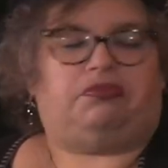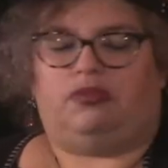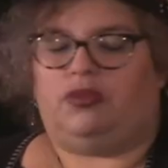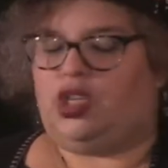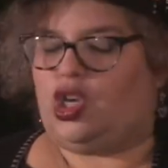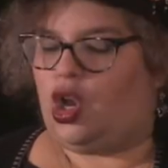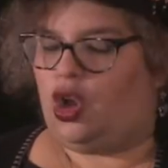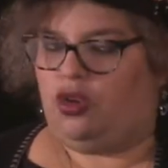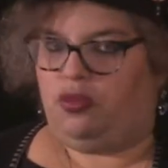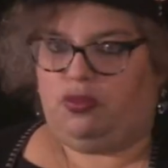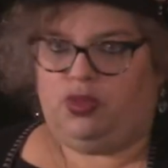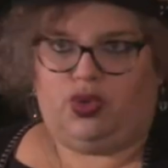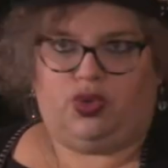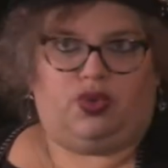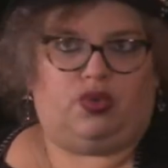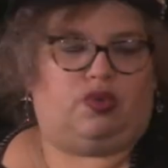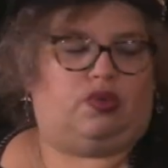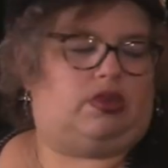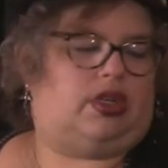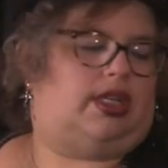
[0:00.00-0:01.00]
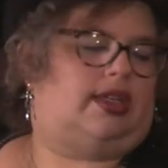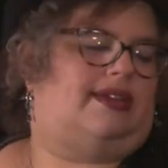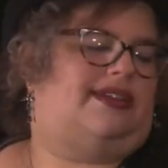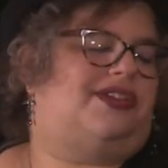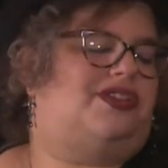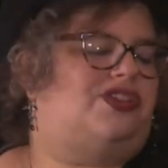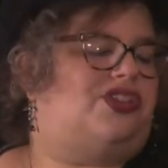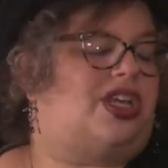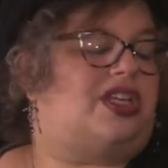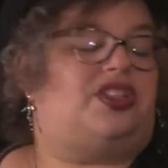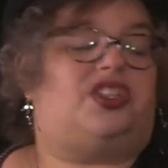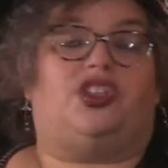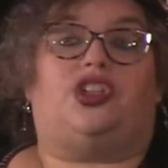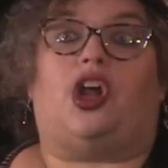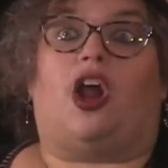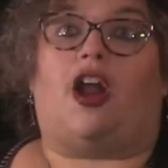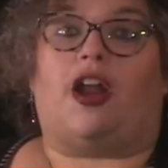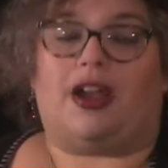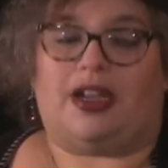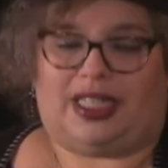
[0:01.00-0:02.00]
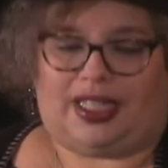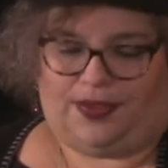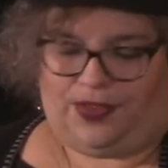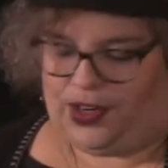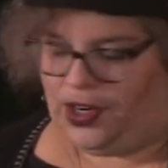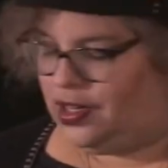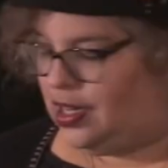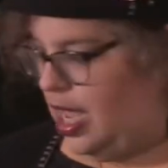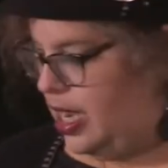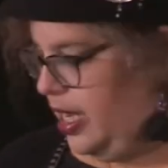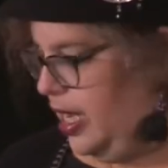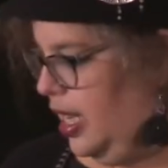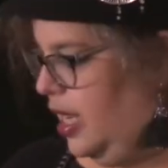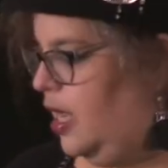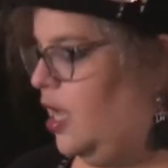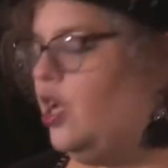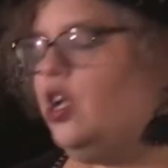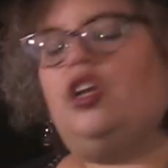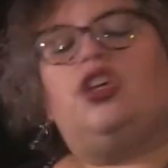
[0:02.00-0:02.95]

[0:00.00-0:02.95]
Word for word: no moon, just stars if you're lucky,